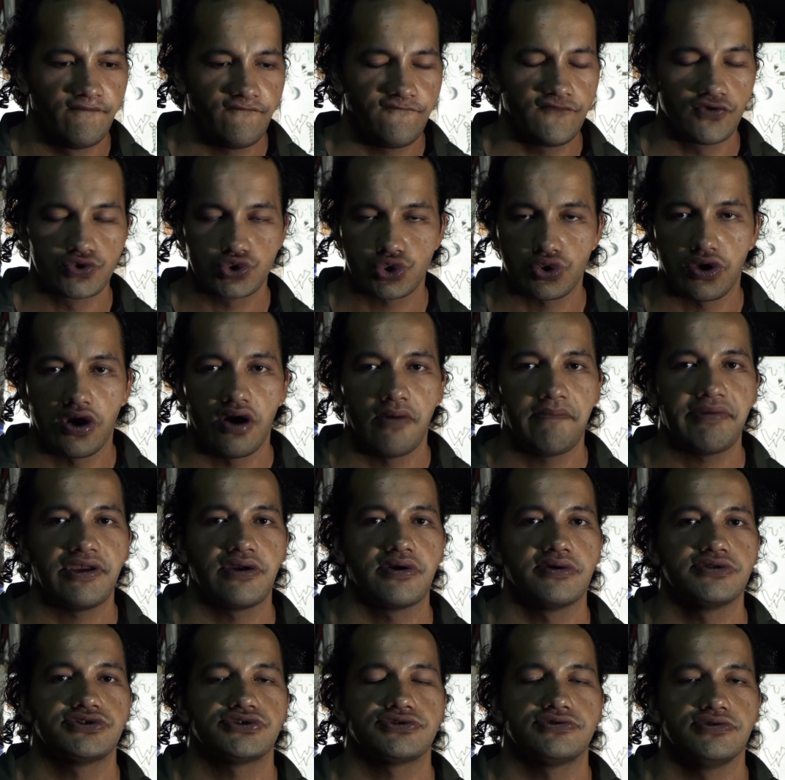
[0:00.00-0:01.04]
for trial
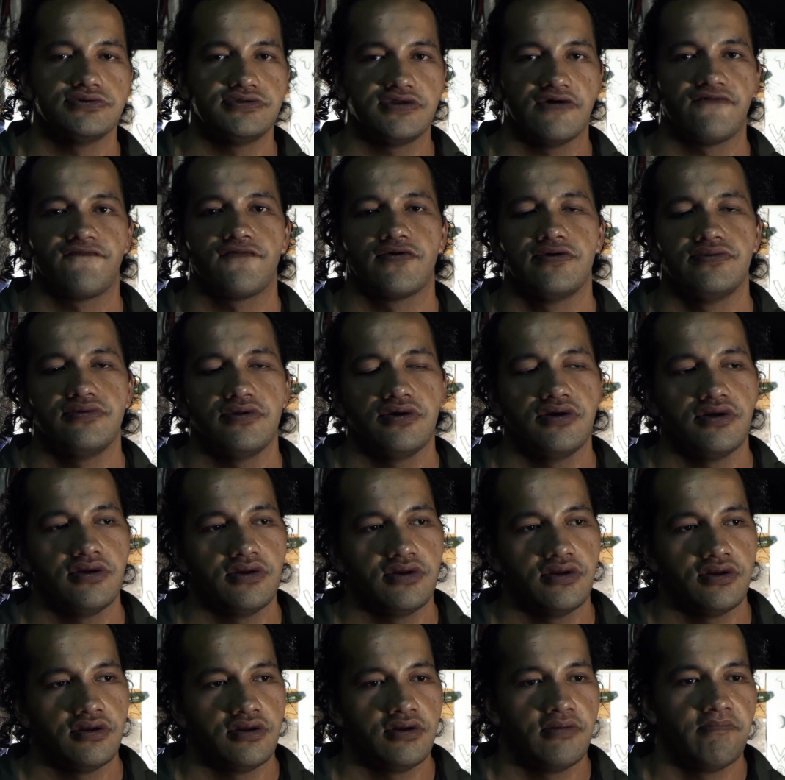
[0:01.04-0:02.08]
periods through different
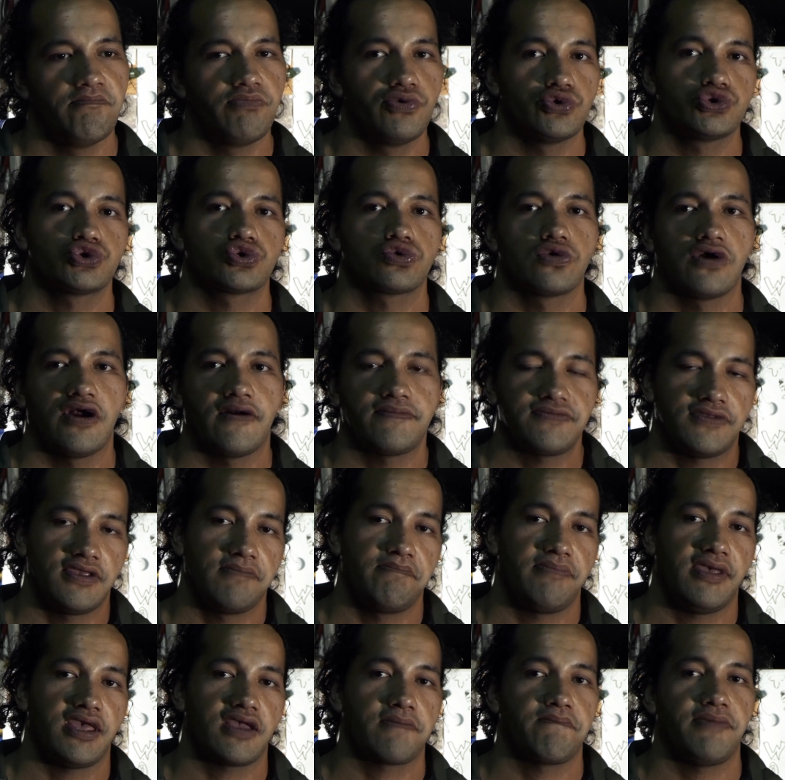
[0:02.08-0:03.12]

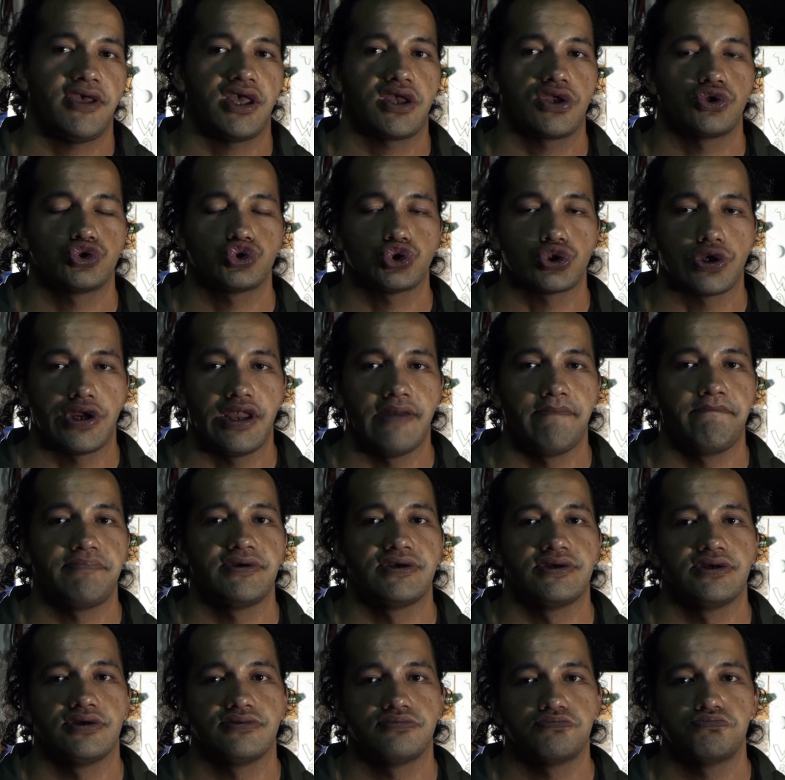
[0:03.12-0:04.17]
bushcrafter, backpacker,
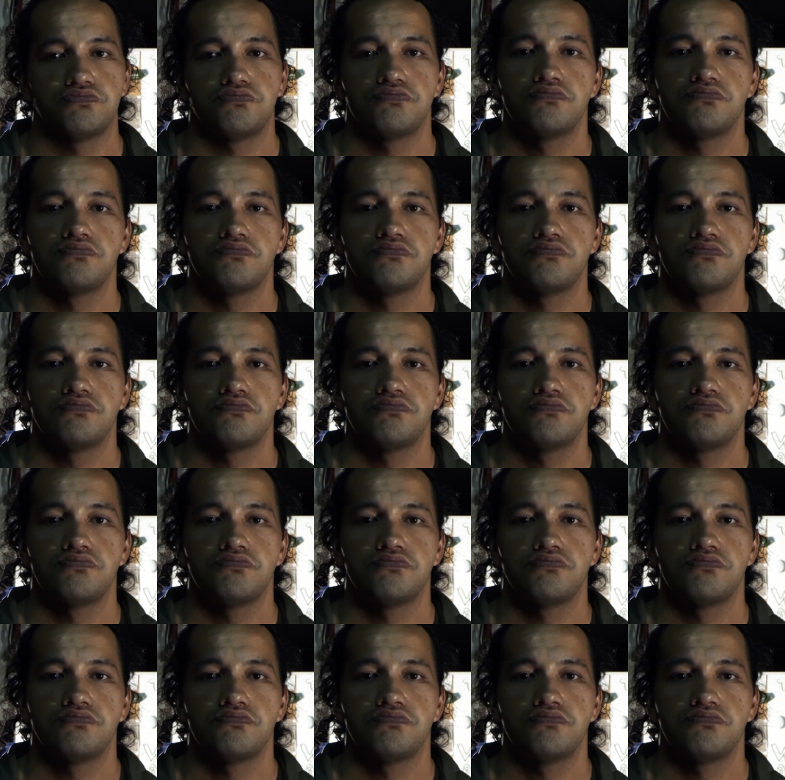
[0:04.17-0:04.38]
tramper,